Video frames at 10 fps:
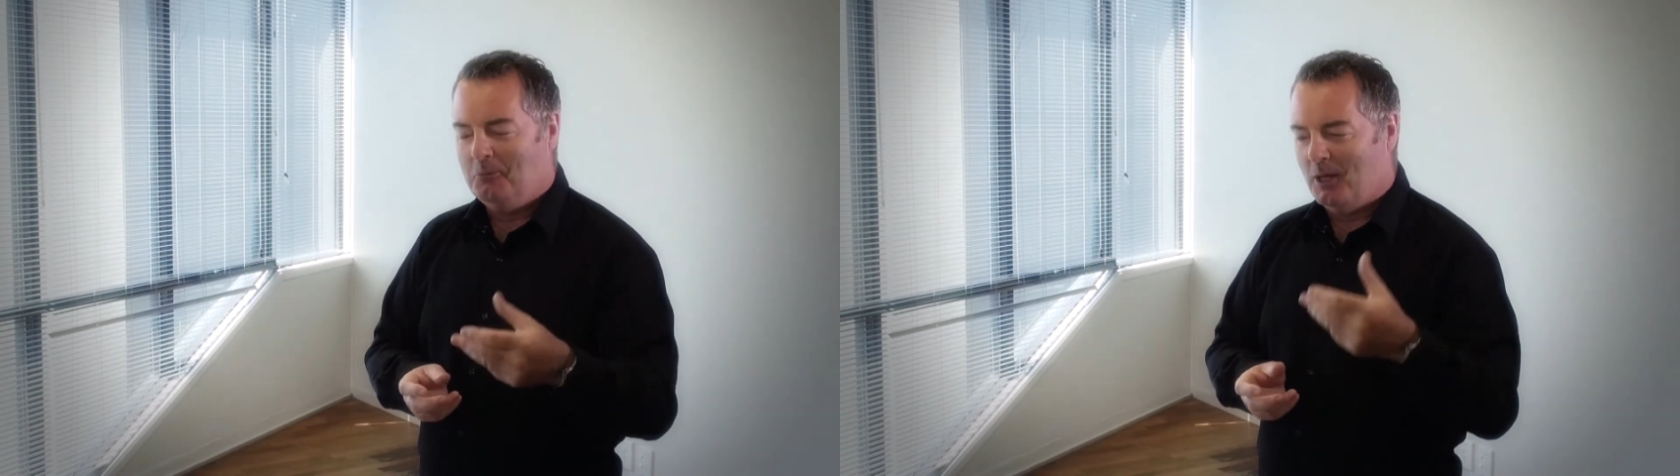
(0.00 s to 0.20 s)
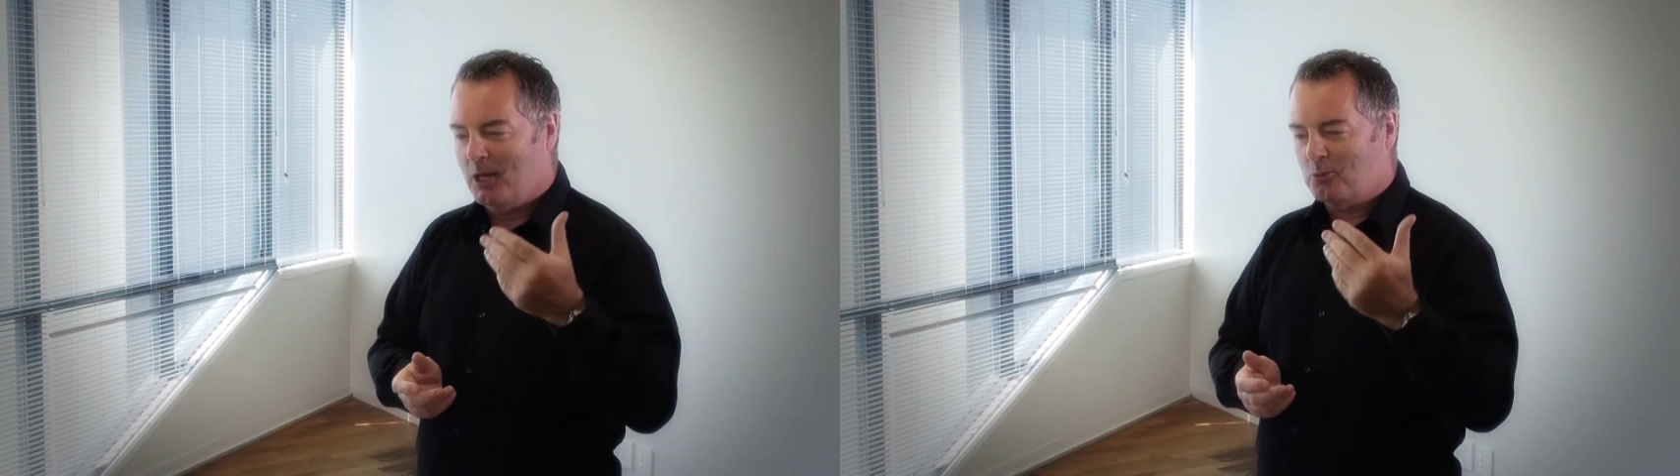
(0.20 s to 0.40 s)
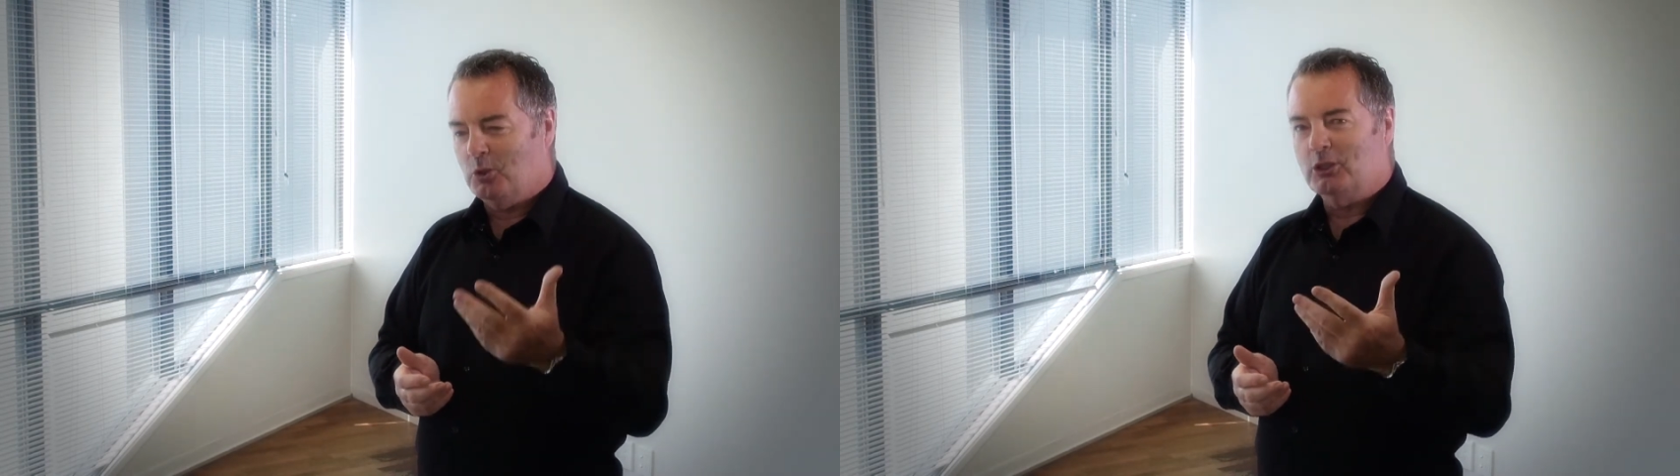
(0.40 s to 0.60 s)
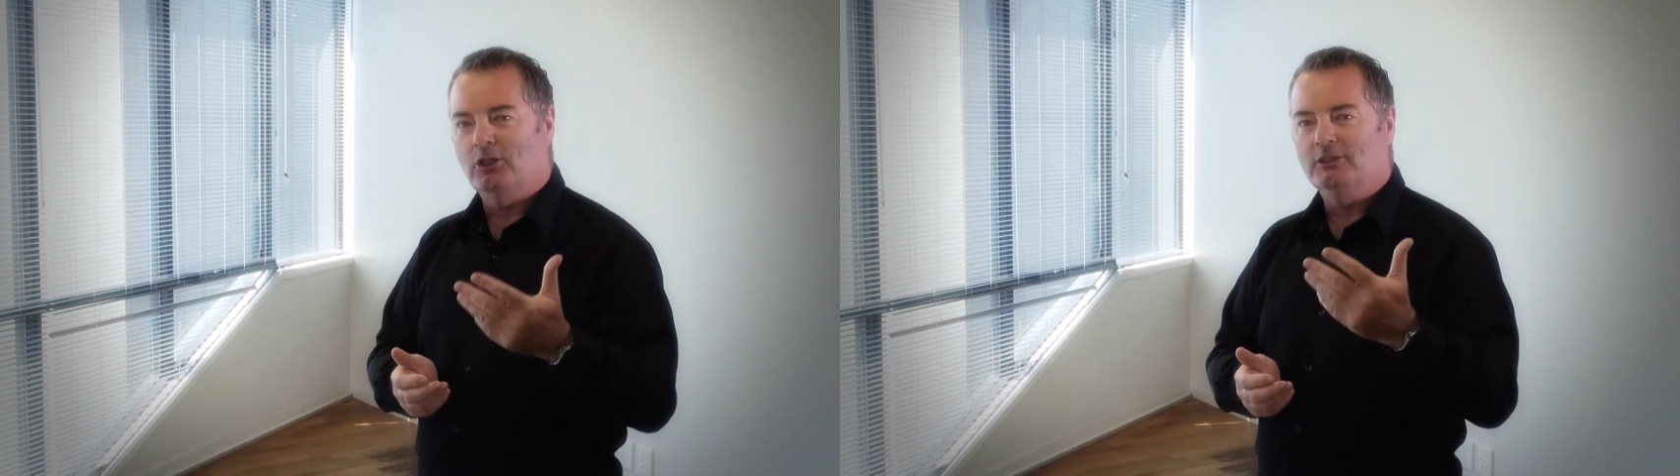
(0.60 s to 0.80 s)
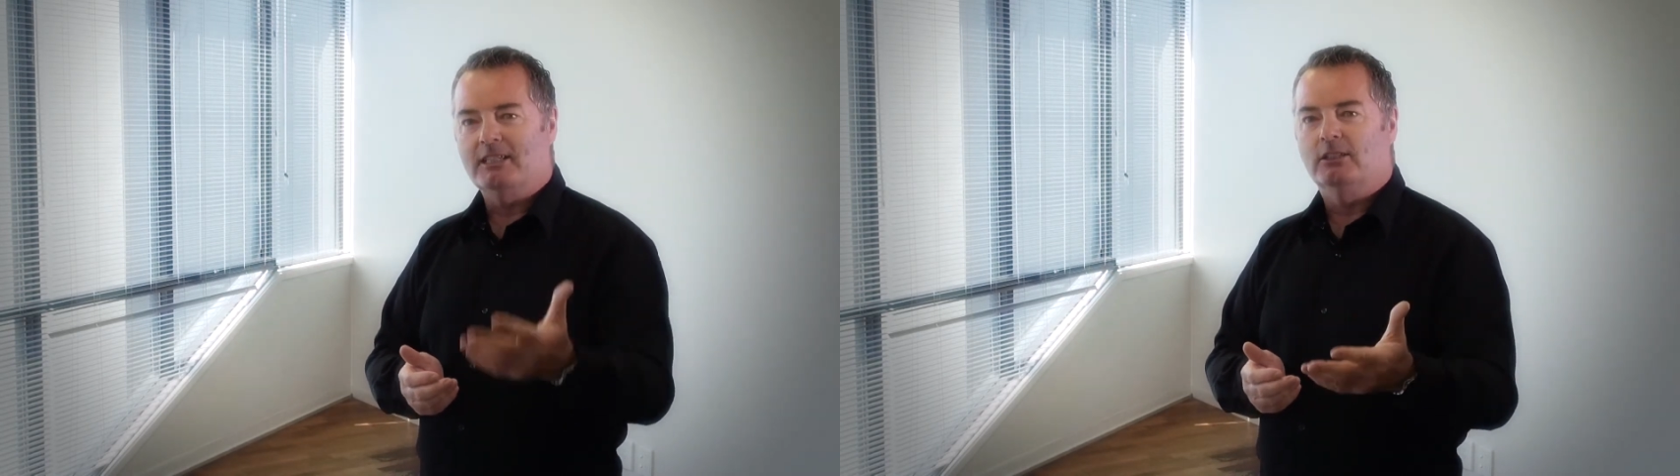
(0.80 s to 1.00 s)
While I was
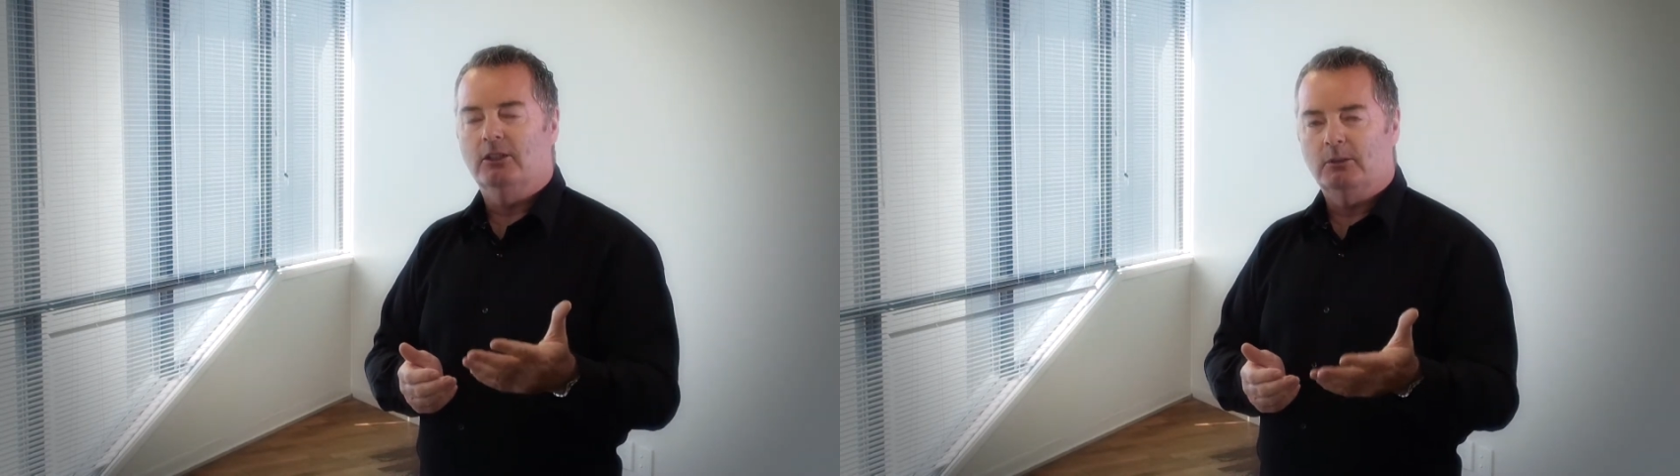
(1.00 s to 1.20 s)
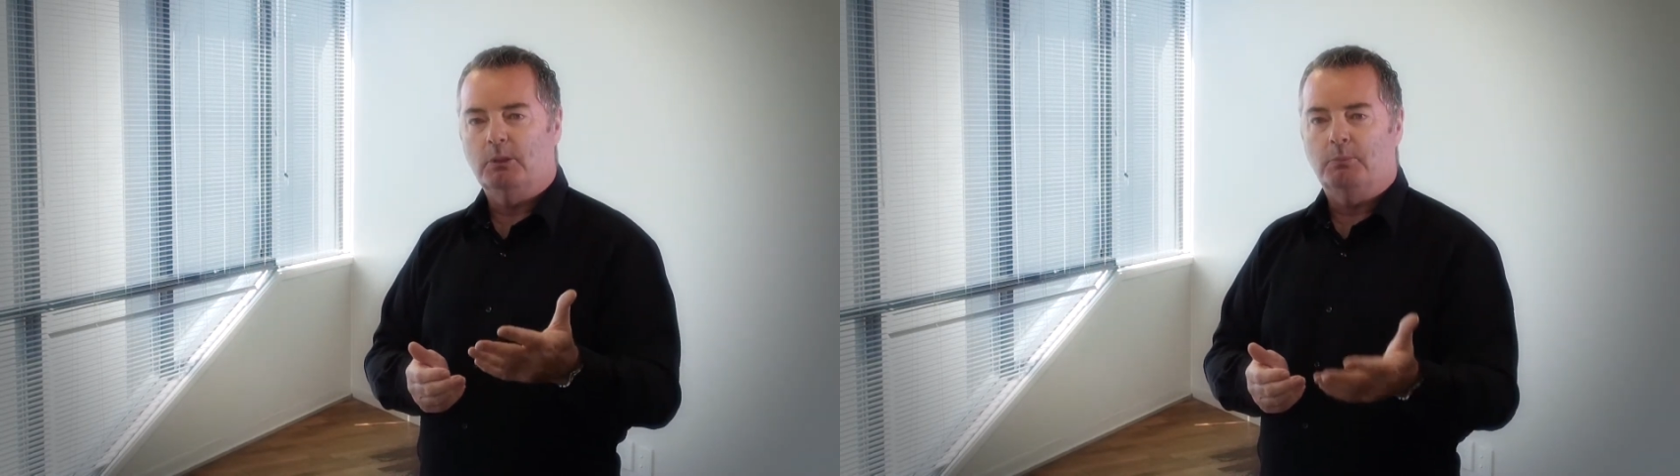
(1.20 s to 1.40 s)
working on yet another